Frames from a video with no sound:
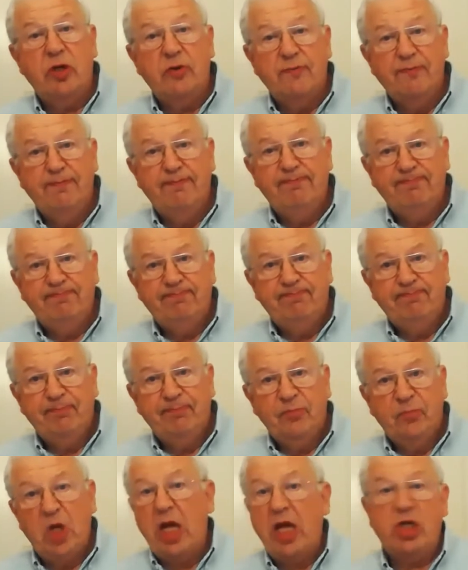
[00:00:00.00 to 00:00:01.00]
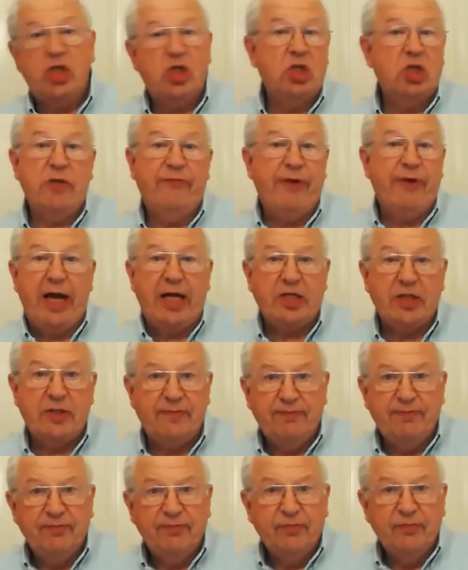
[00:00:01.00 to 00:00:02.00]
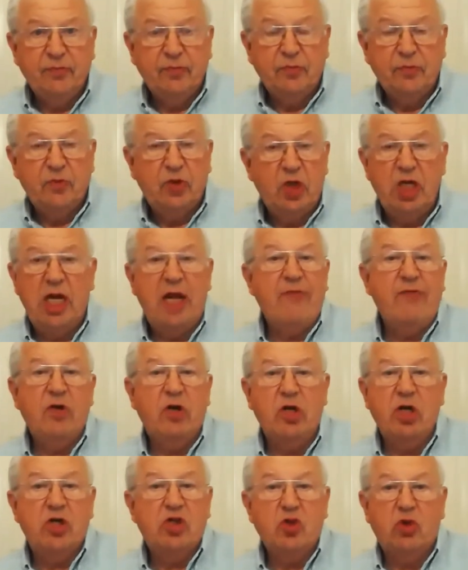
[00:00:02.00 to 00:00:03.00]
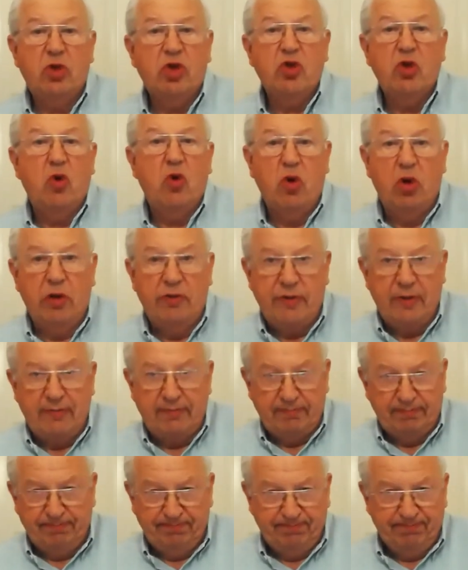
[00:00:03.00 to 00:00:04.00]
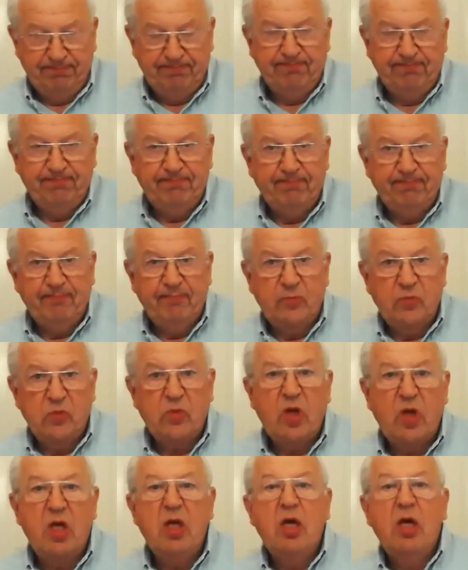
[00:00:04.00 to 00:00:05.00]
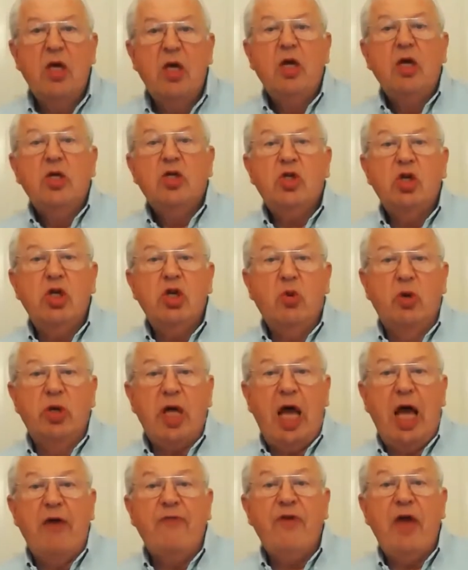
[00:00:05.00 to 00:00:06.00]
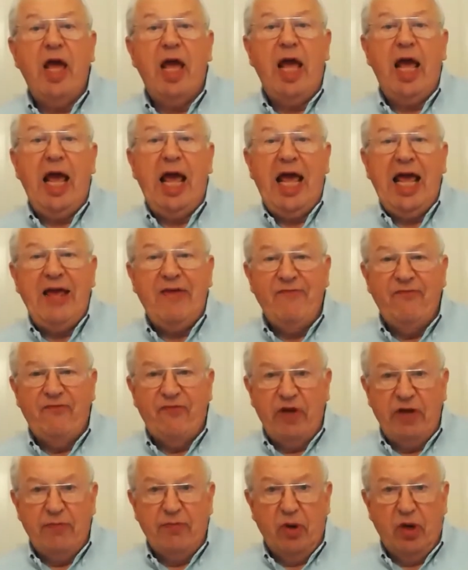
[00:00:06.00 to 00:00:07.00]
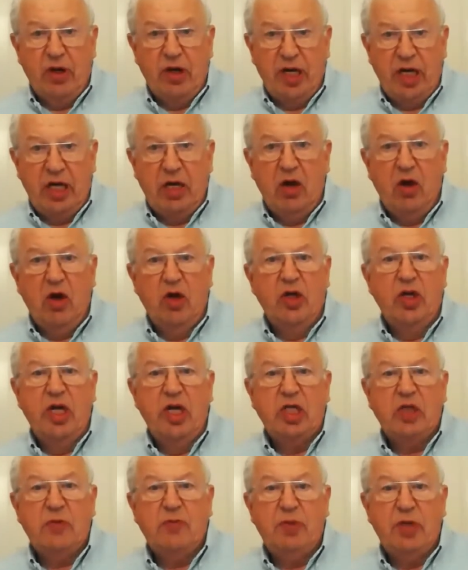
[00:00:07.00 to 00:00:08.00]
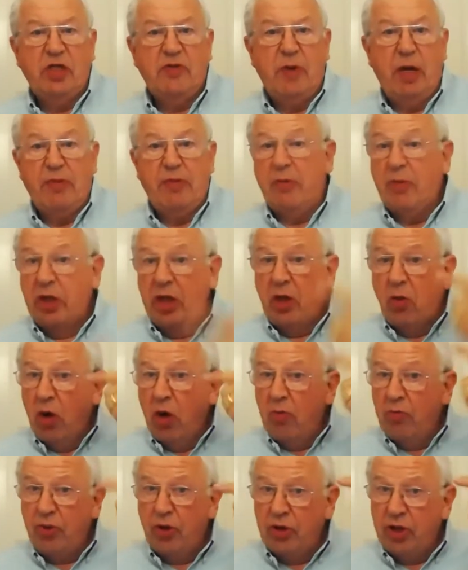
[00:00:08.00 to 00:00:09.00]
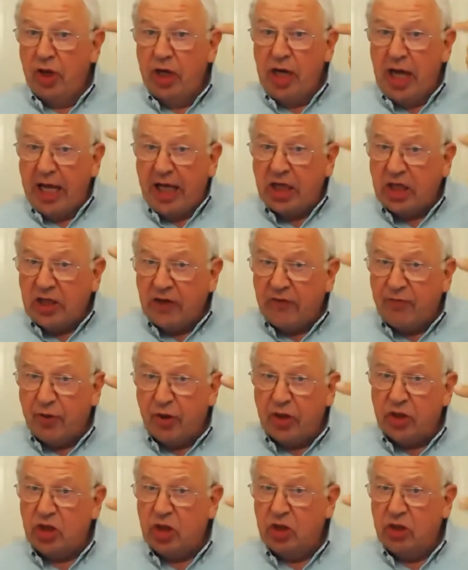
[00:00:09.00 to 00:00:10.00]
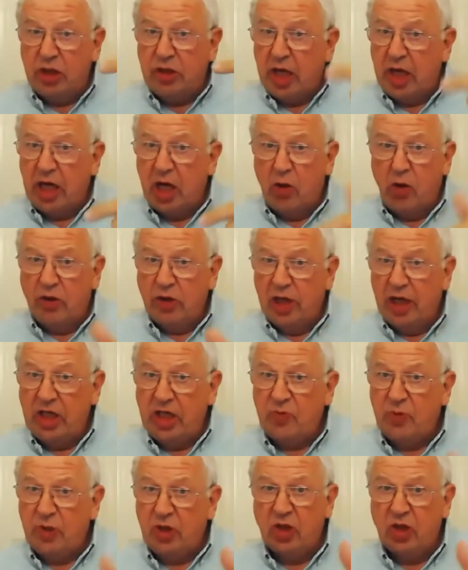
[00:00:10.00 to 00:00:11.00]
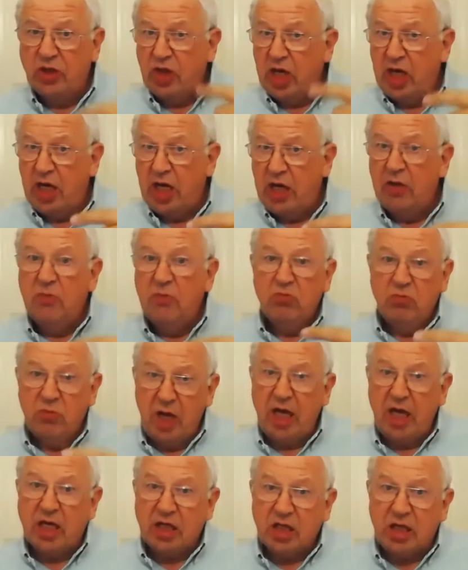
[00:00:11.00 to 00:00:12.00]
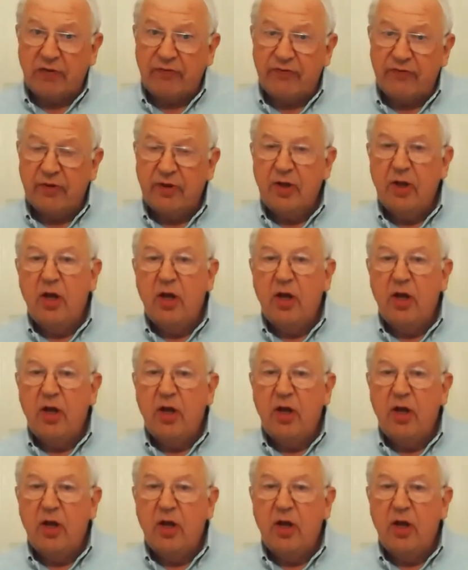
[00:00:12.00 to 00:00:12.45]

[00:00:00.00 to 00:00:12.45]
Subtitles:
And that's just a fact. You're never going to talk to all of them. So you want to have everybody on this piece of paper. I mean, they won't put the negative person that they know on the list because they're negative.